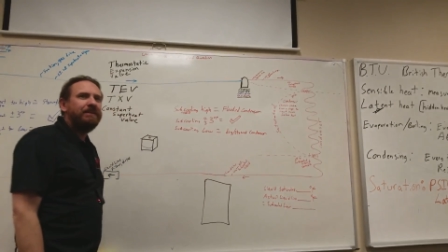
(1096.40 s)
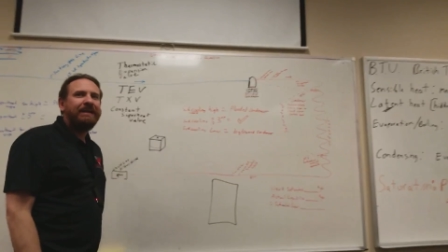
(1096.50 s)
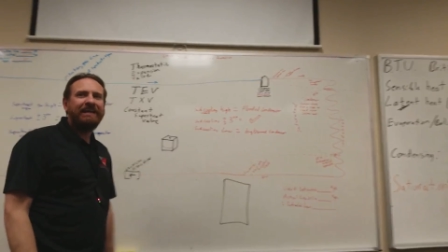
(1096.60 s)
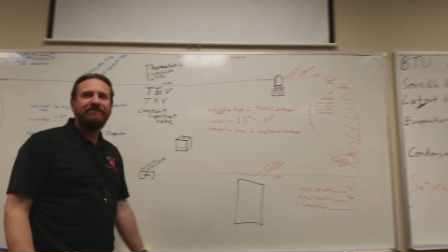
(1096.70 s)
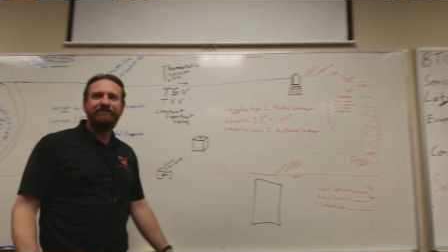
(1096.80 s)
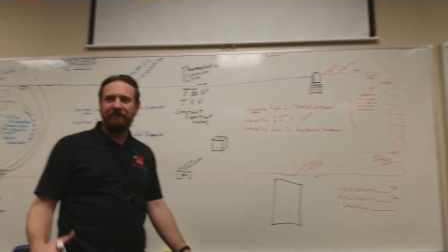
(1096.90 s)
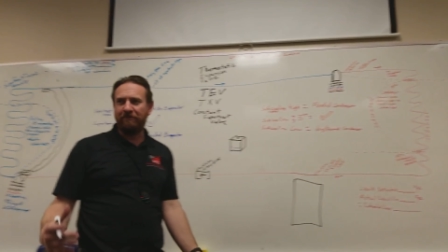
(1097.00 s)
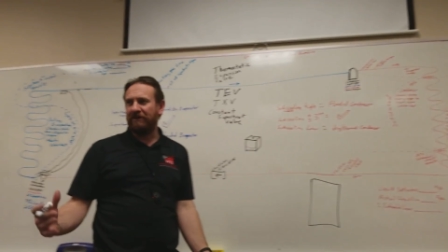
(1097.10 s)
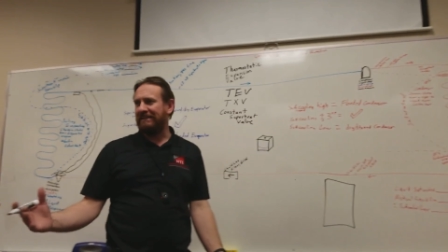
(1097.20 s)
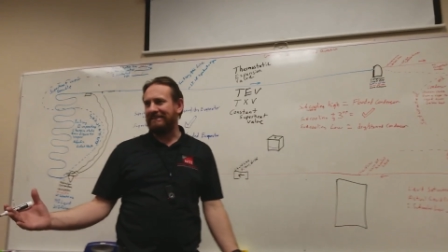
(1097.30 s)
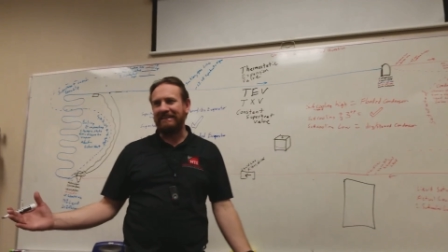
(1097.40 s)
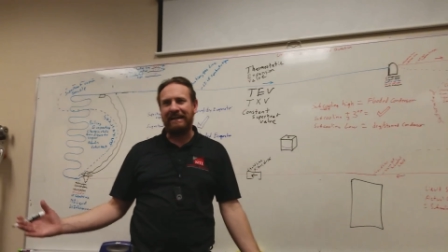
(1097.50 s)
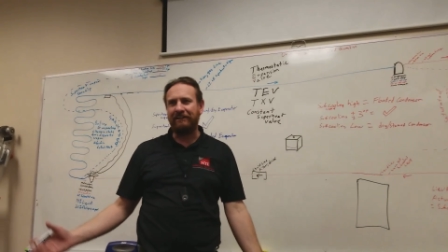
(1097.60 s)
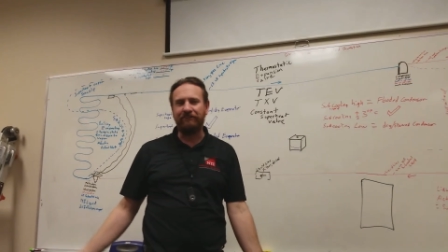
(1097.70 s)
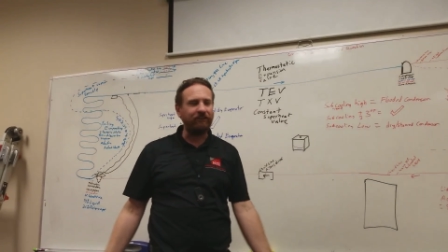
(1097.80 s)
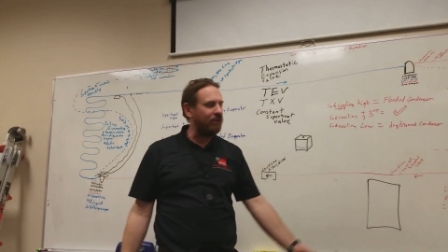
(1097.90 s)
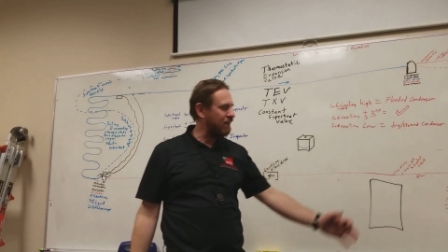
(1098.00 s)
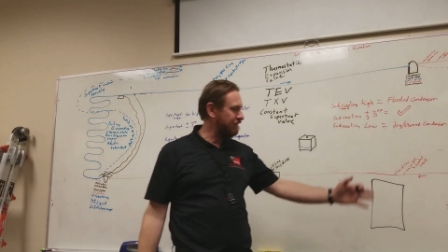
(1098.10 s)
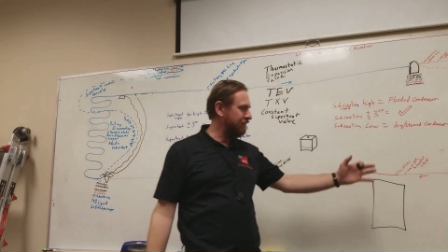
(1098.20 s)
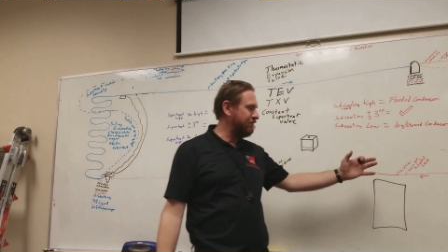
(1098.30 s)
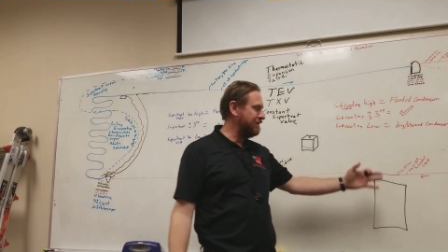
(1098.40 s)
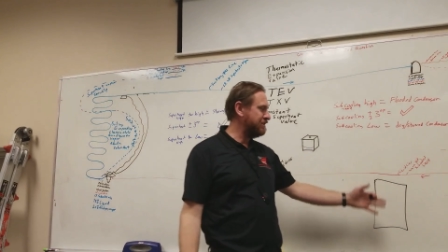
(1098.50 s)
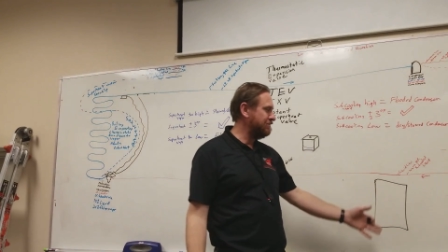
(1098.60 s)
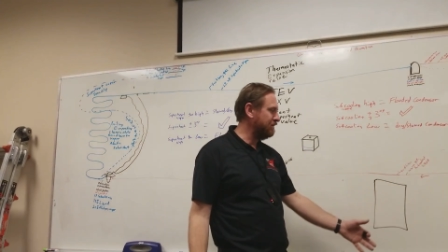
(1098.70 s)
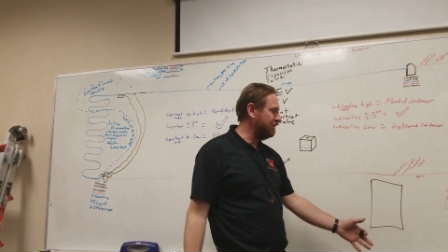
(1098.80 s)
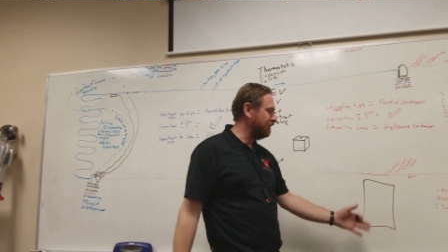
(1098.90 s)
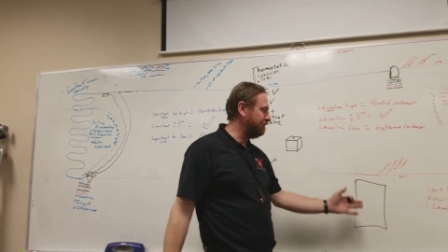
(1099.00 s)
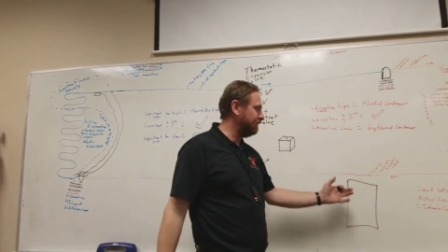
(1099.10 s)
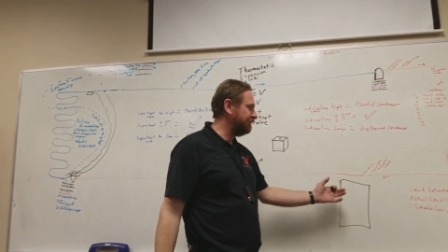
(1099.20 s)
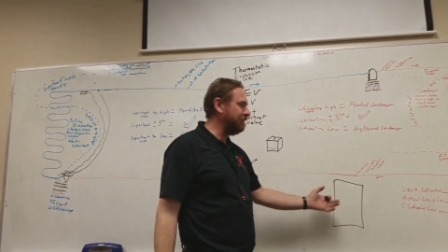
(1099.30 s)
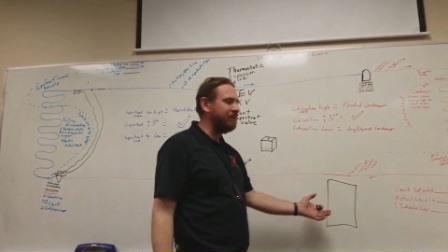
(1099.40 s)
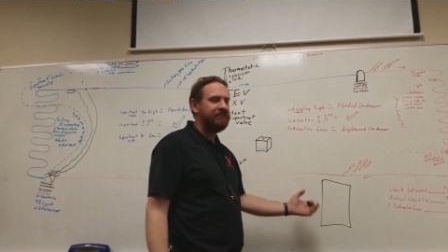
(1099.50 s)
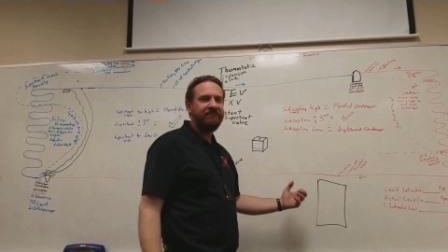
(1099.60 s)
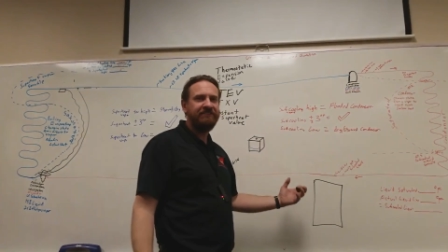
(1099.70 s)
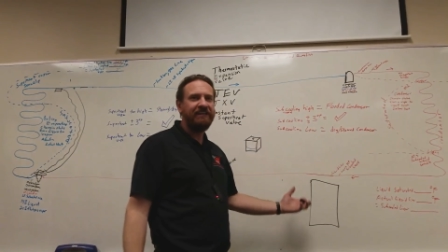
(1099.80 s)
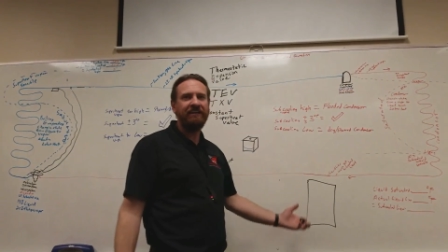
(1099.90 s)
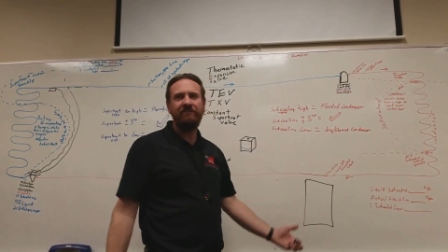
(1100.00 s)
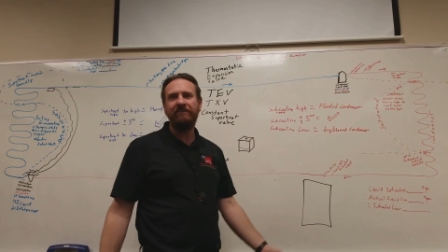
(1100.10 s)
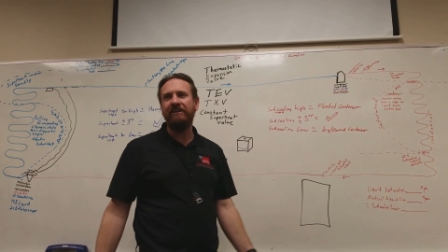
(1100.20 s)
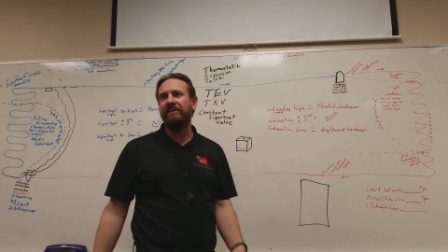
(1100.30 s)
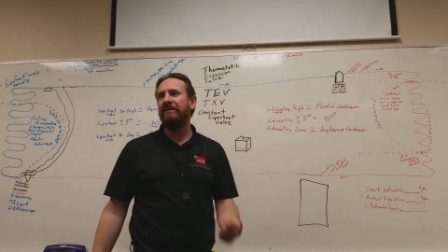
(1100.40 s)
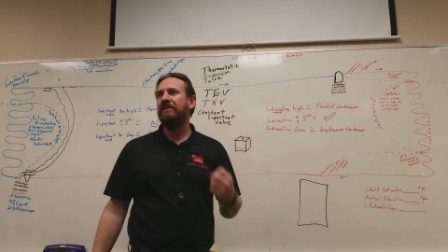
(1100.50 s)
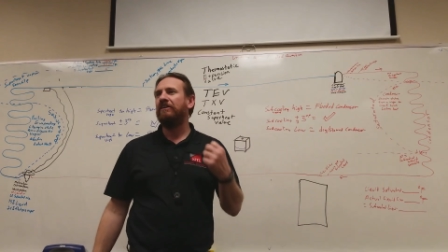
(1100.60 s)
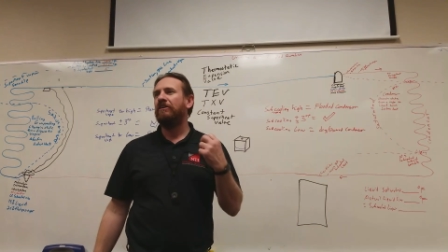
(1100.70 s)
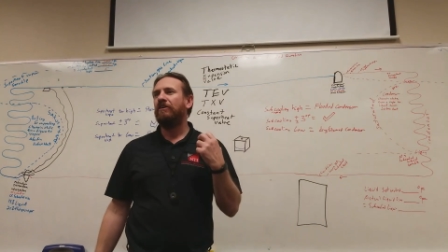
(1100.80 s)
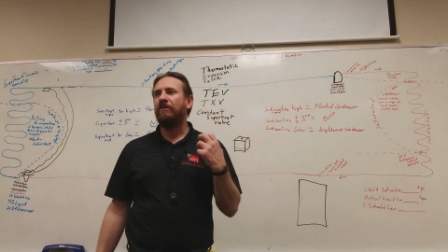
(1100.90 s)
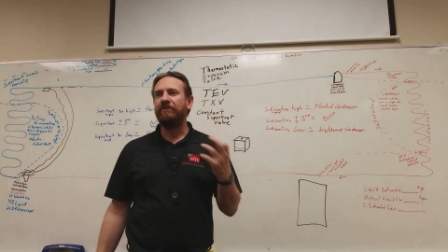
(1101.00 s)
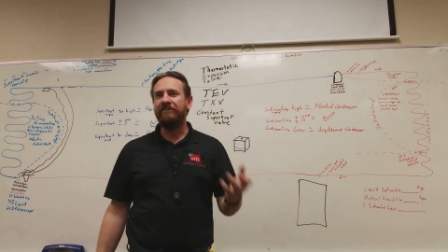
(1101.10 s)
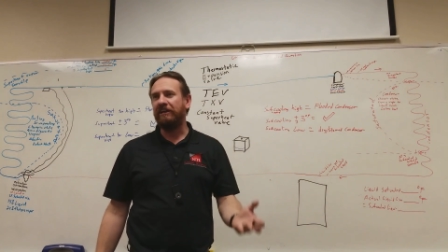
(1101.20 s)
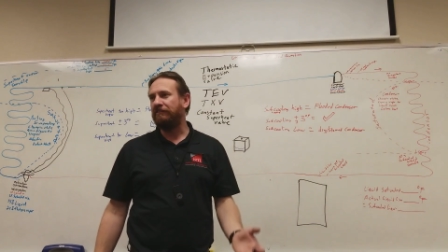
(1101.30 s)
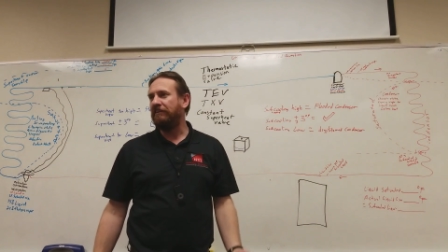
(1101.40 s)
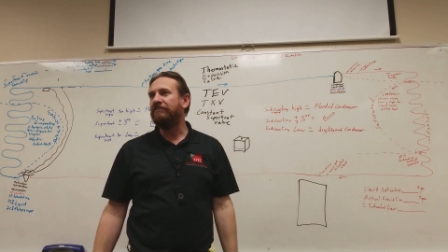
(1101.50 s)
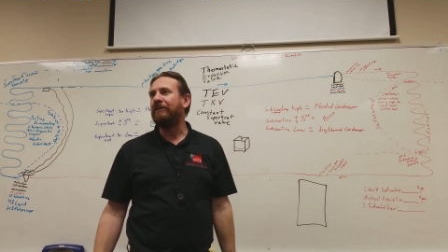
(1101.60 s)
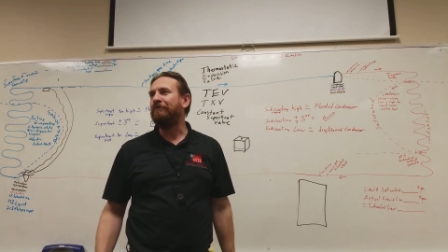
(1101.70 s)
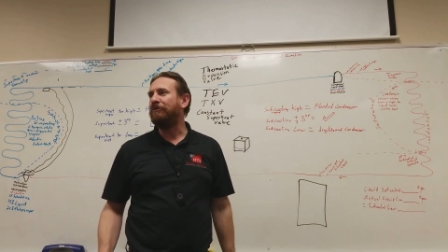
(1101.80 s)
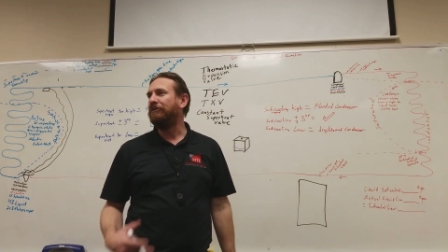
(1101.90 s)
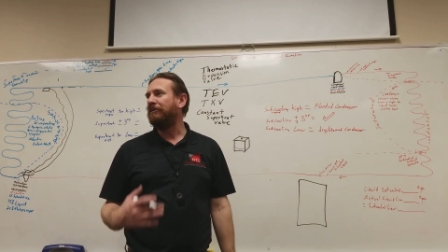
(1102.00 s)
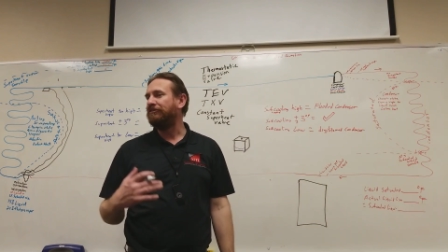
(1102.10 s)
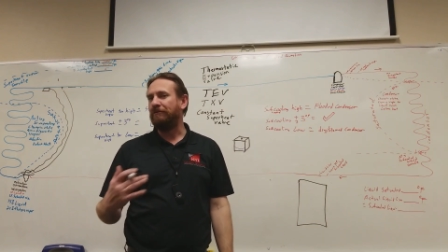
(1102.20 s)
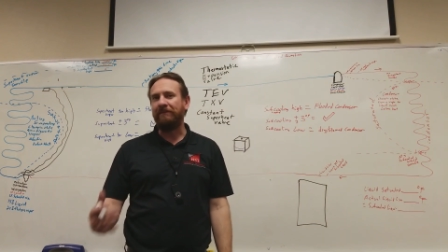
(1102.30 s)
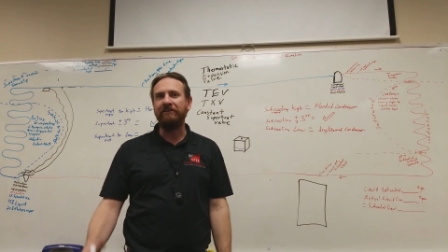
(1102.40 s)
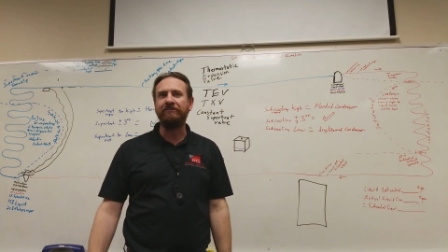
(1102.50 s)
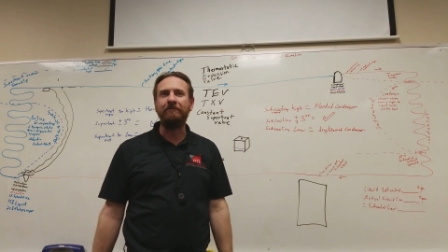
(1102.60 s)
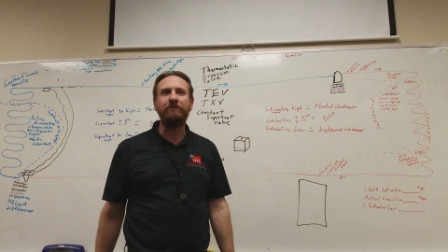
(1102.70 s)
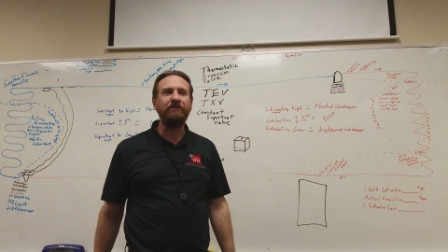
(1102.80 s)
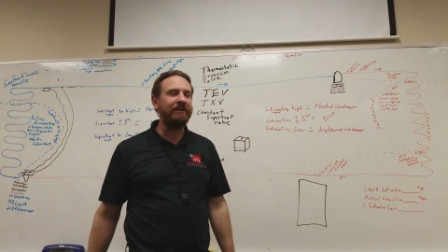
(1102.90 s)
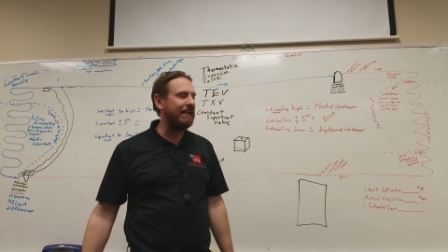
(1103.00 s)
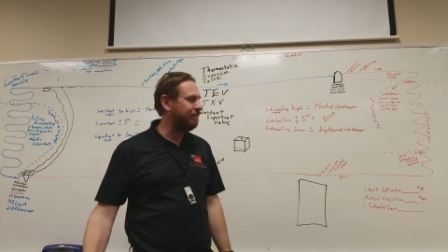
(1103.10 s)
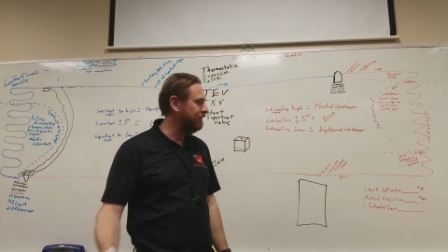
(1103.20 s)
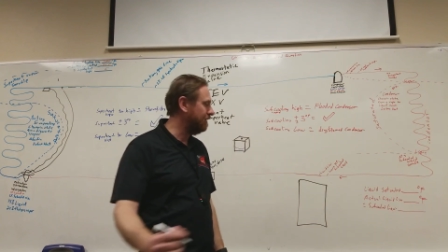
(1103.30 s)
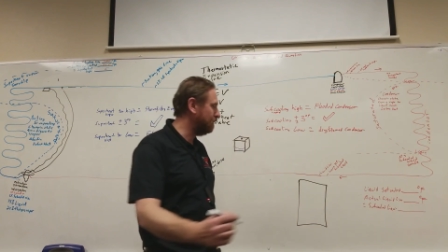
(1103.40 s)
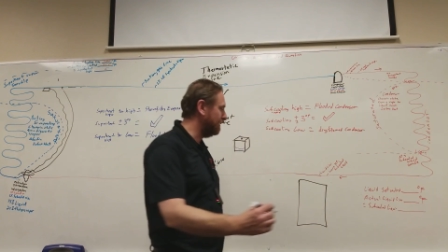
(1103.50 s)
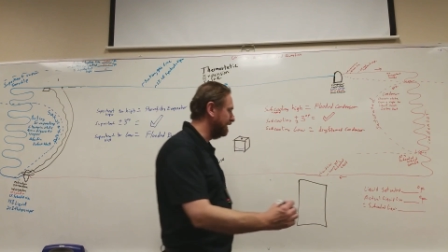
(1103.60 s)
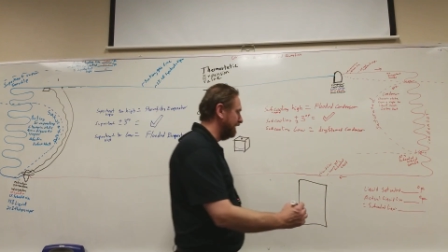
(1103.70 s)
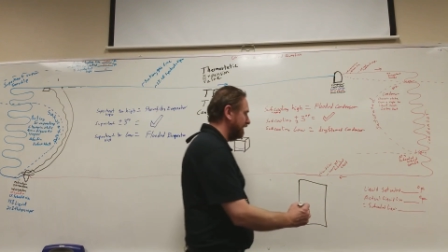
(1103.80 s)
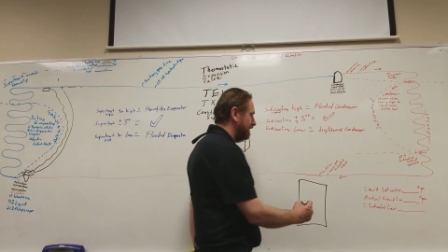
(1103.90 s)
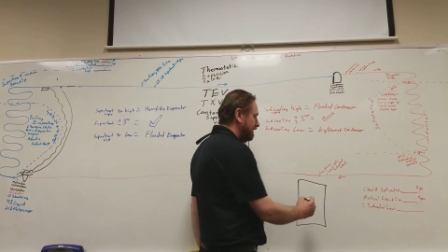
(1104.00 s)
And somewhere in that tag, there's a lot of information. But you look for something that says TXV or TXV subcooling or something subcooling, it'll have a number on there.